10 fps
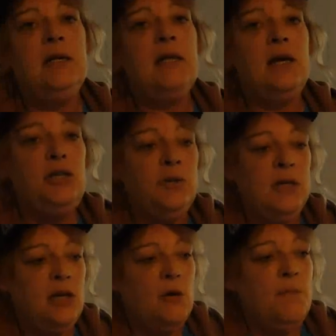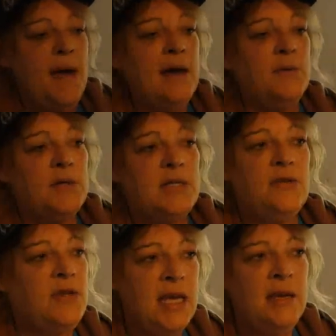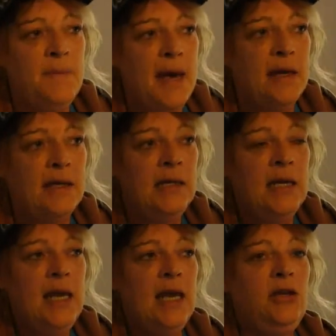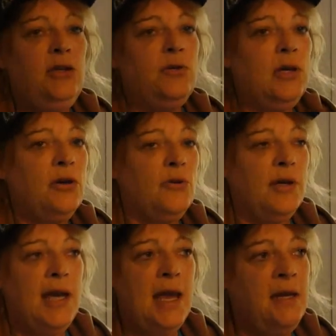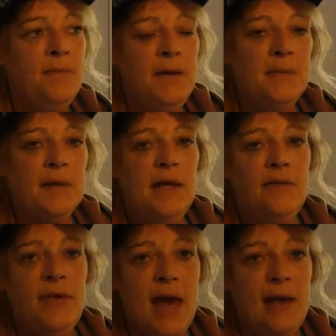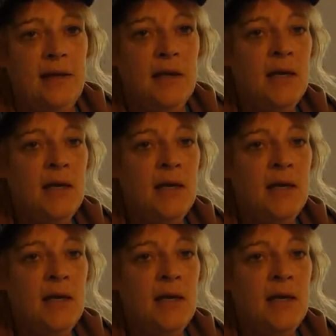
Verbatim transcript: Now, you can go backwards and think about it, and you can create a memory of that. Mm-hmm.